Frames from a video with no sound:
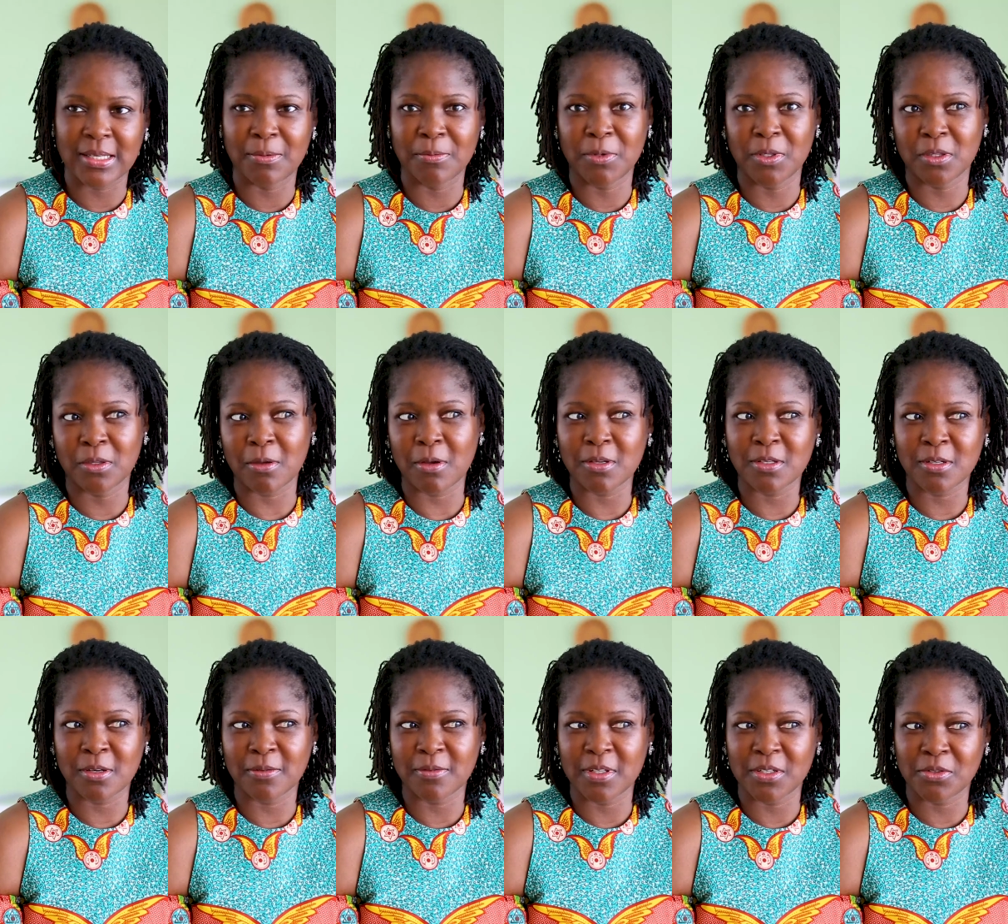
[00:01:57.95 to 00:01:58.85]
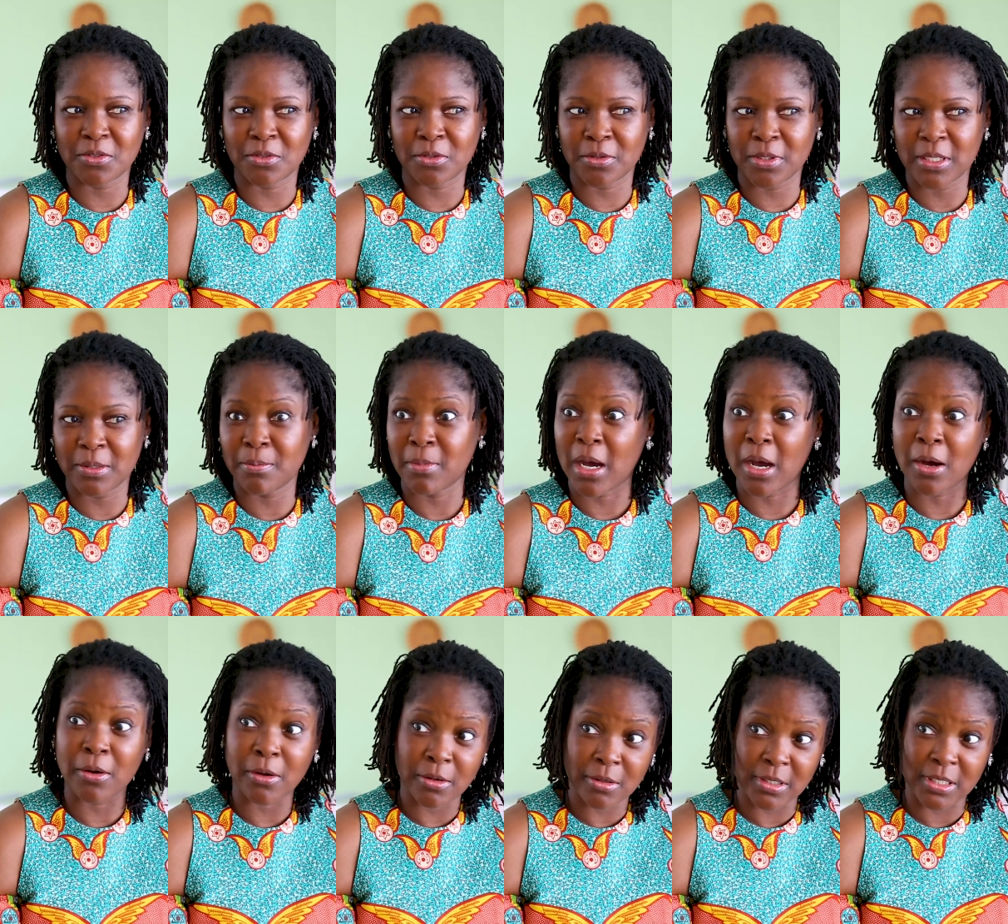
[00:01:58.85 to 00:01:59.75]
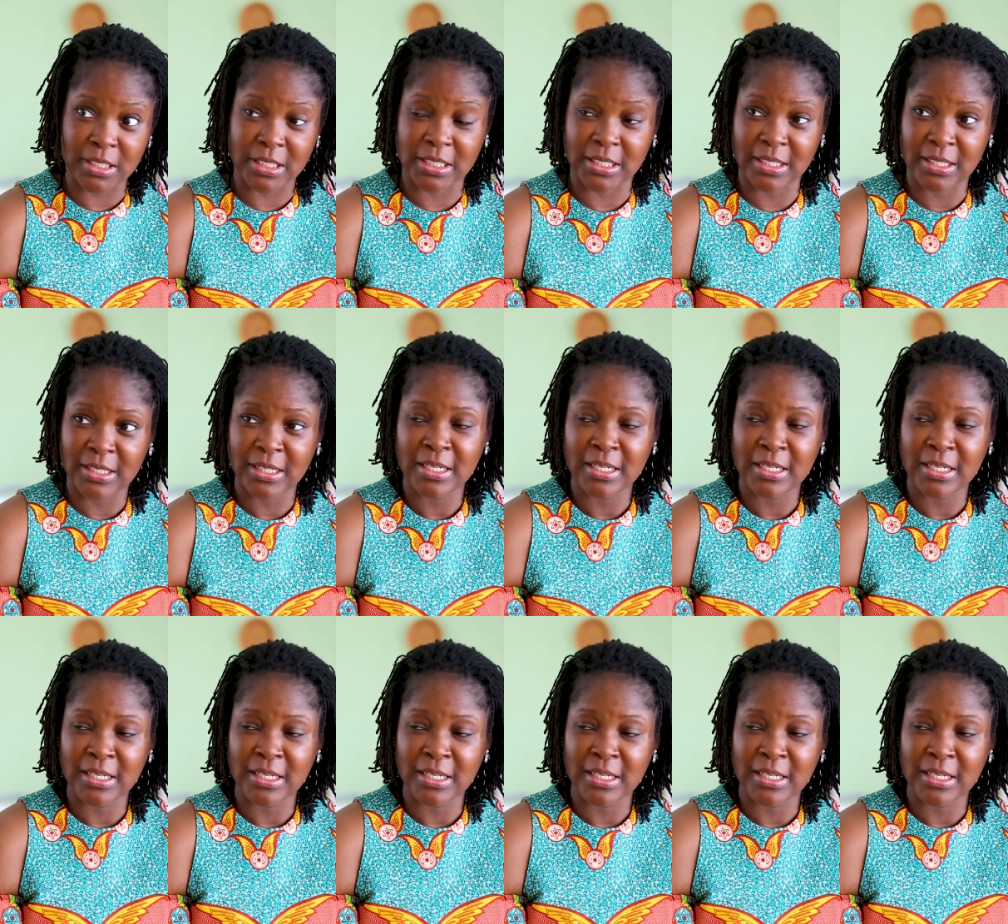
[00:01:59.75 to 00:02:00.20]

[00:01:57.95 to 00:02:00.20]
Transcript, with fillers: then we thought of the tree Mahogany,